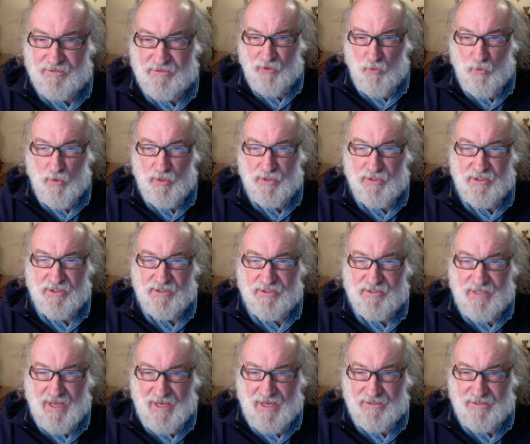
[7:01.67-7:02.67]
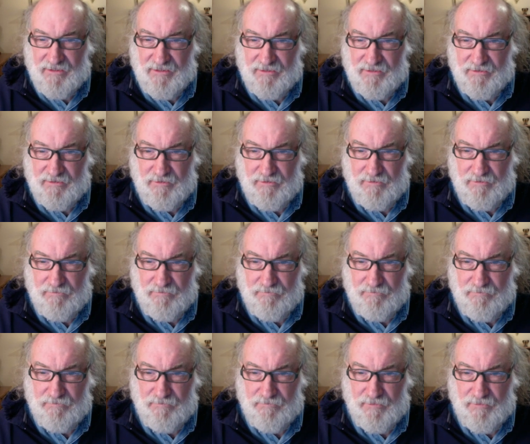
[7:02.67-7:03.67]
going to Satan
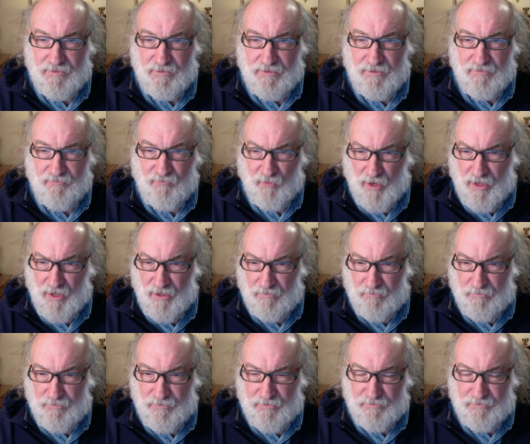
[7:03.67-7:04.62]
for help.